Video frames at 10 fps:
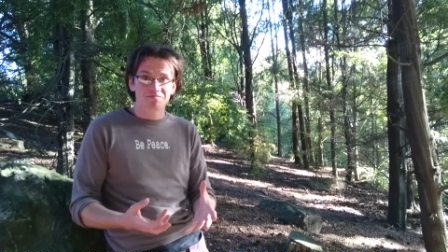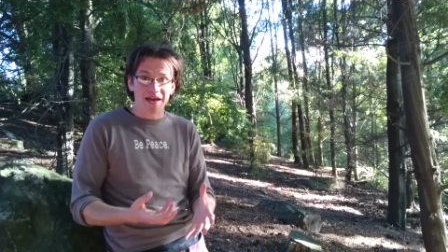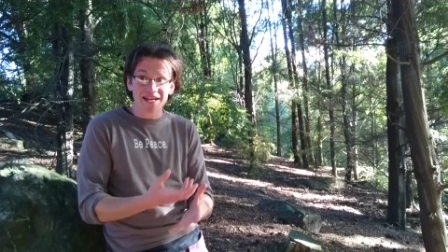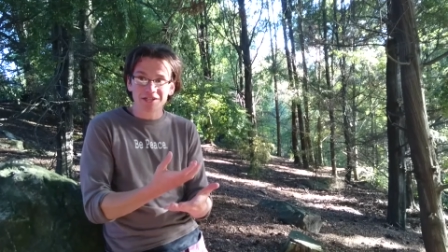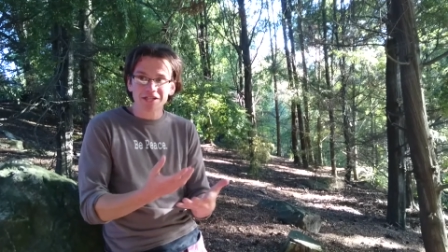
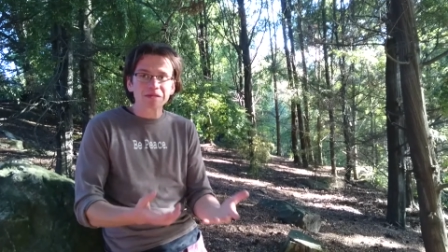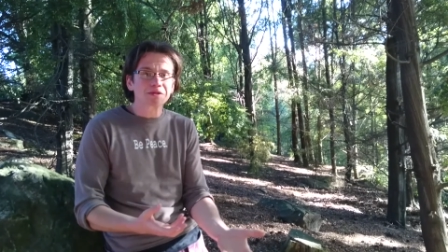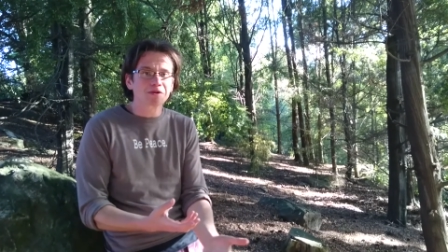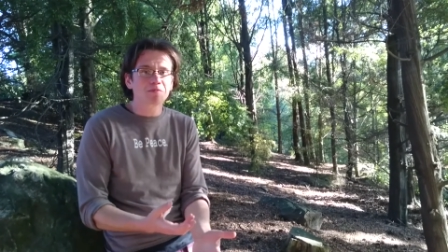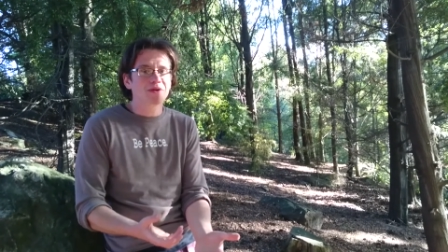paint a
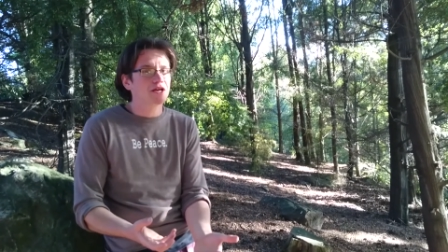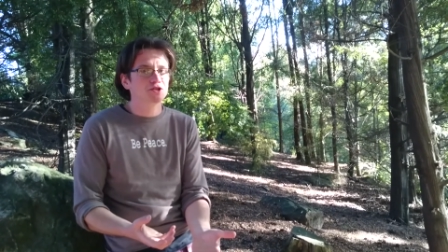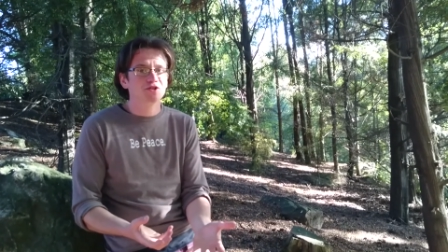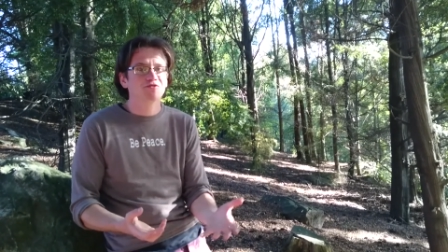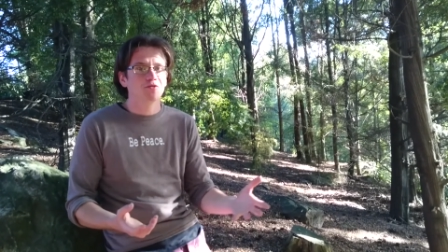clearer
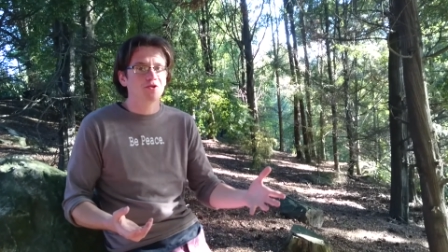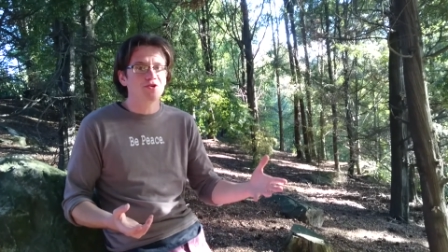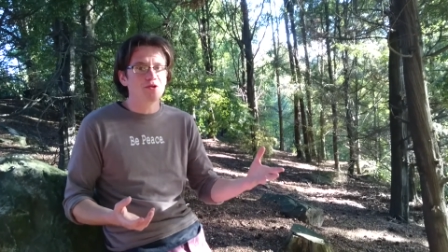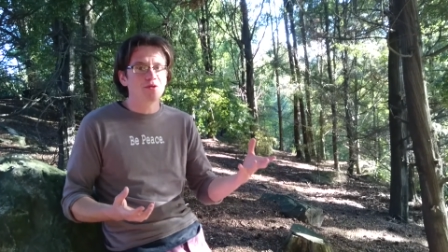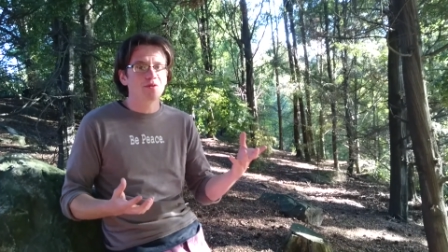picture for
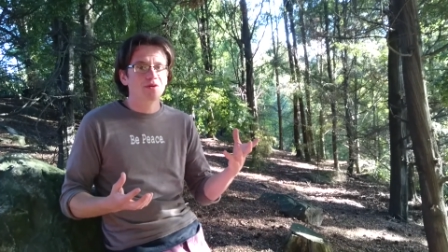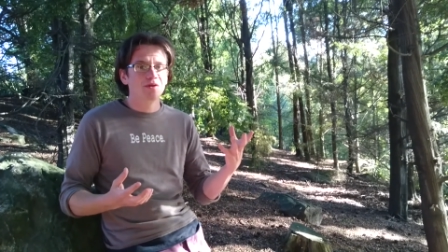you,